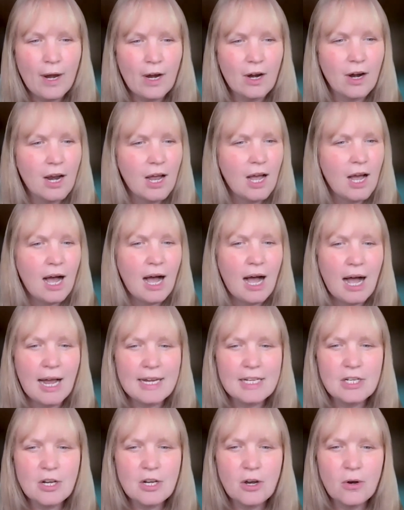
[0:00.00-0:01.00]
where
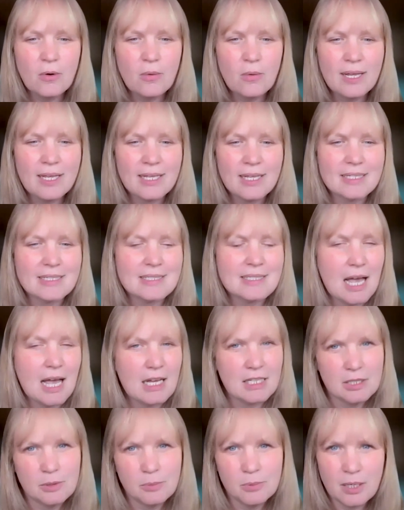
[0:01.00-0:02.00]
I know
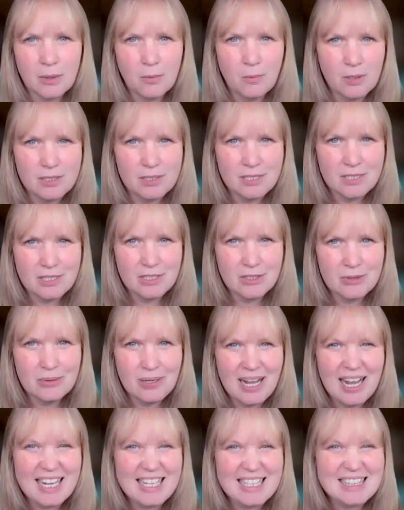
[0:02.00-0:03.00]
exactly what I want to
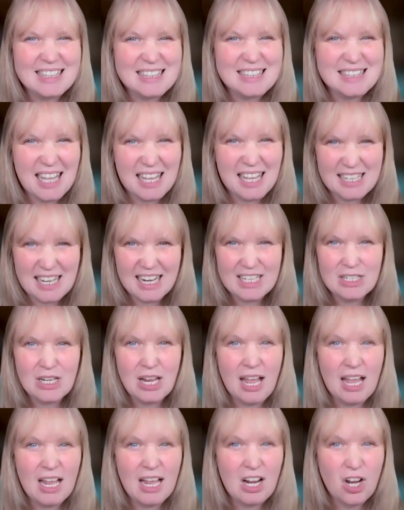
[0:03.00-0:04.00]
do and
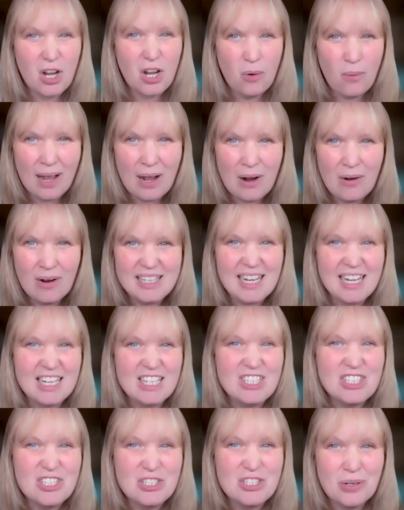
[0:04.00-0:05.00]
I go out and
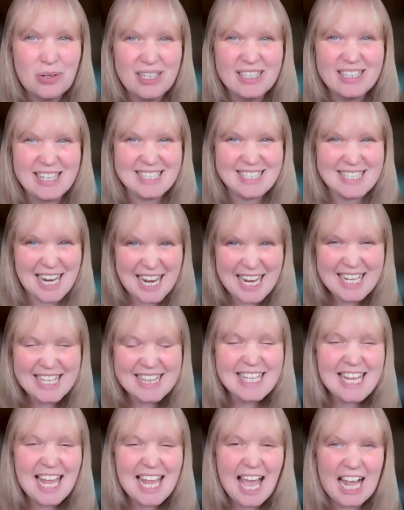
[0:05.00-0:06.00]
I do it and I
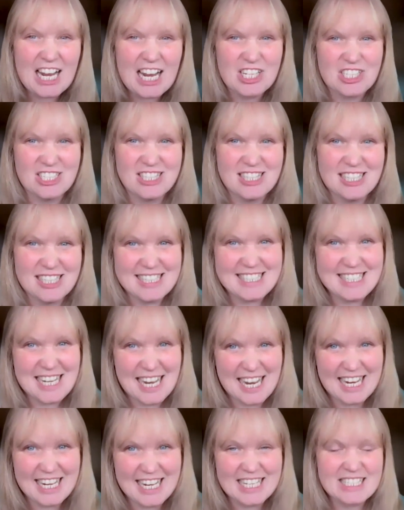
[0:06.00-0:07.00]
take the action that it
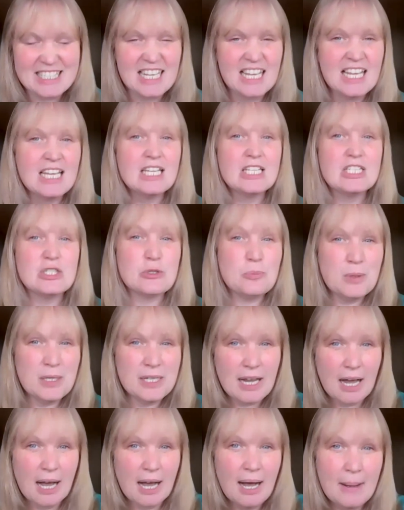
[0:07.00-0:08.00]
takes to
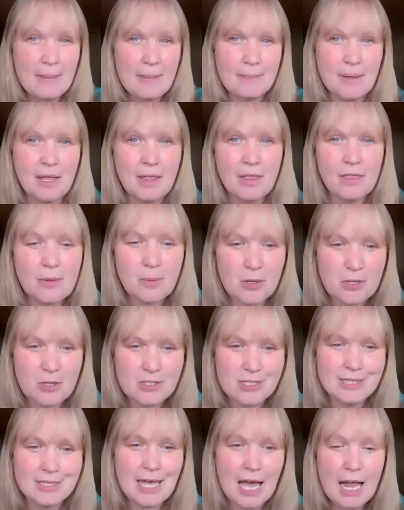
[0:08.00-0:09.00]
become the
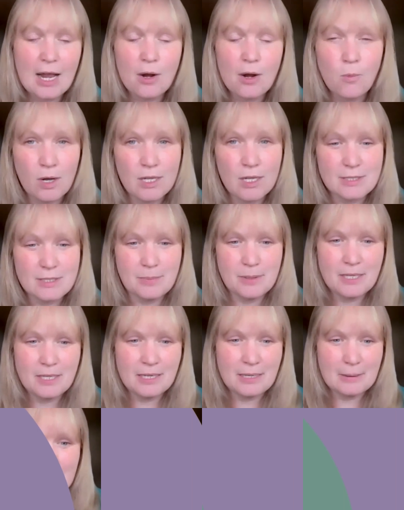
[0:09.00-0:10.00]
person I want to
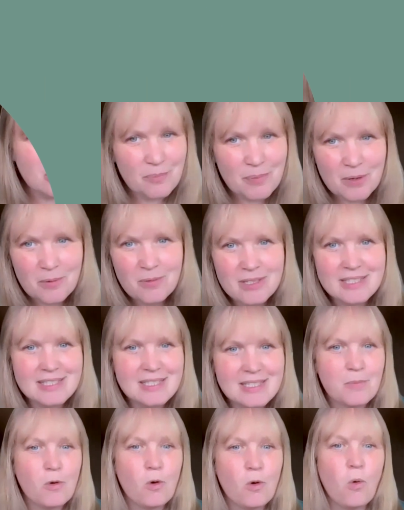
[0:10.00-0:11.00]
be. Let's jump in
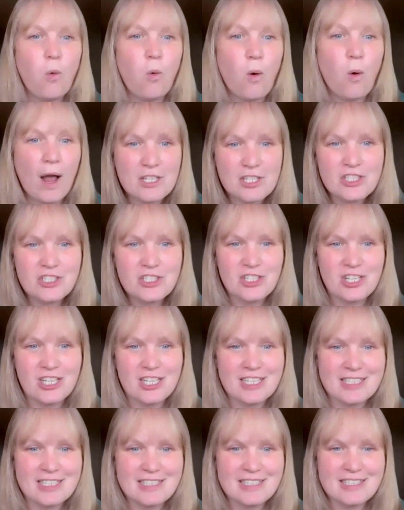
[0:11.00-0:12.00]
with some
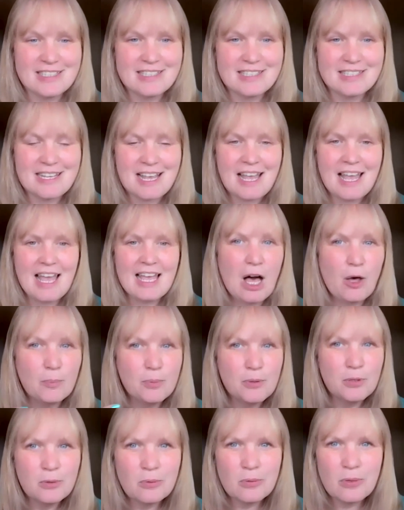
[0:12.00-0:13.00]
questions to
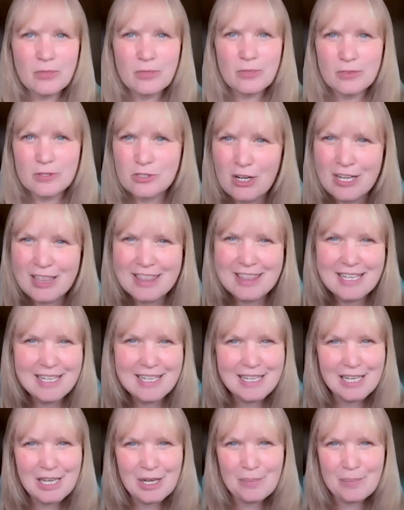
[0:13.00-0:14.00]
help you start
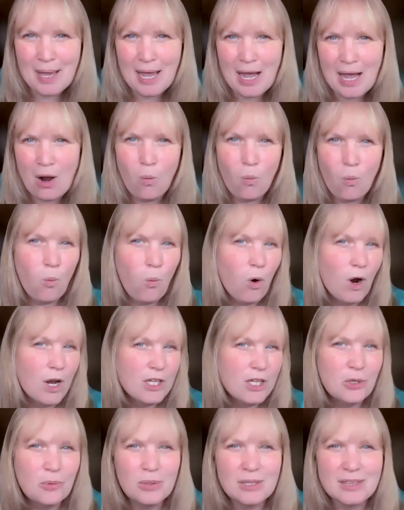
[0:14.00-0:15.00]
thinking about
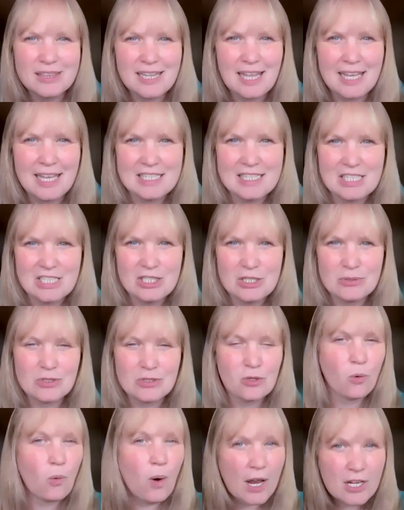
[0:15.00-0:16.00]
what you would like to
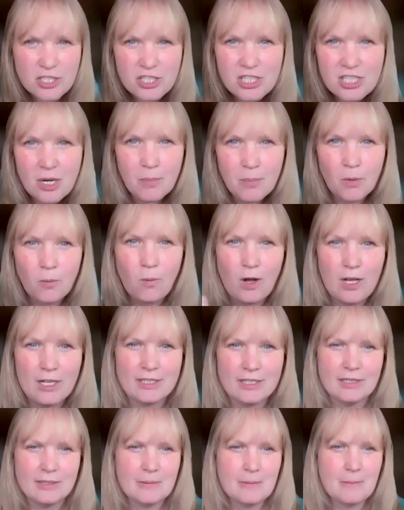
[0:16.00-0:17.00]
do. So question number
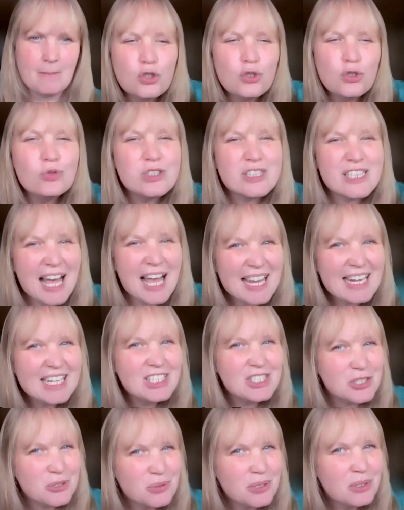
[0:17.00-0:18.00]
1, do you
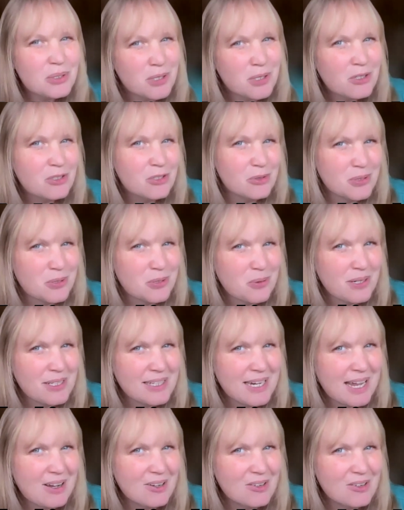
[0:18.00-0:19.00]
like doing what you're doing
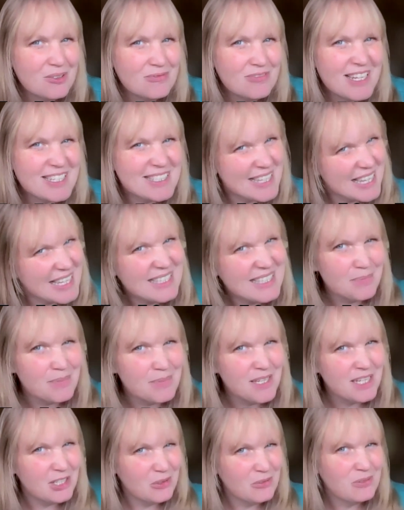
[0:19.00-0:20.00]
right now? Is that
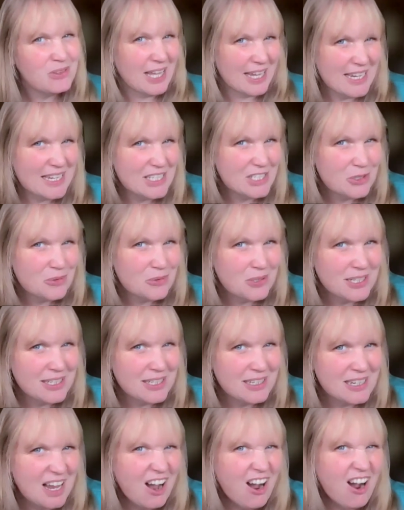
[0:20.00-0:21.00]
something you like
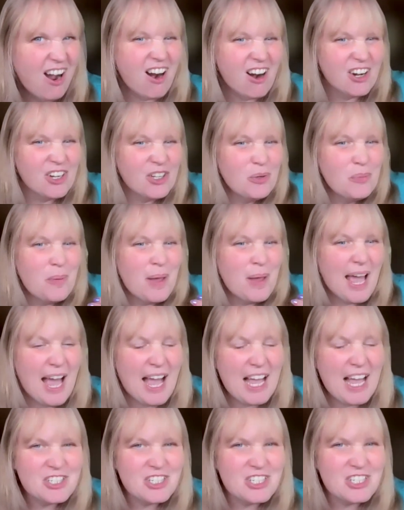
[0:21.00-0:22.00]
doing? Are you
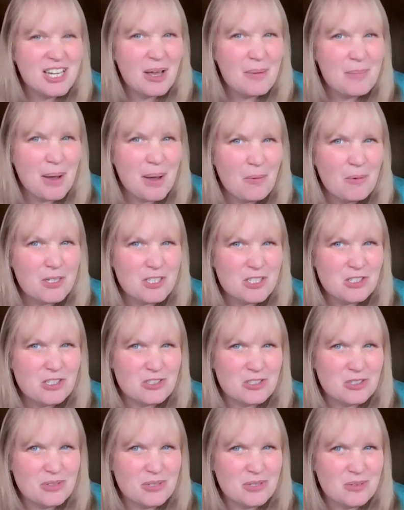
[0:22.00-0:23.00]
passionate about what
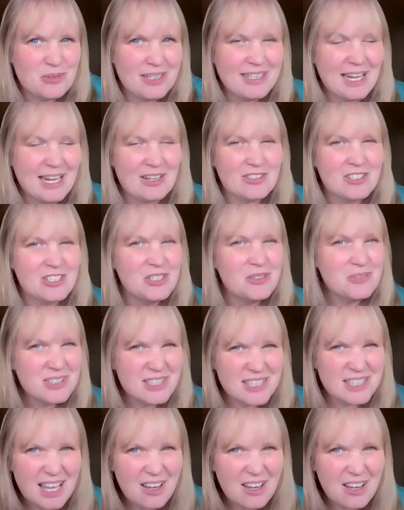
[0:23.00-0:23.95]
you're doing right now? Do you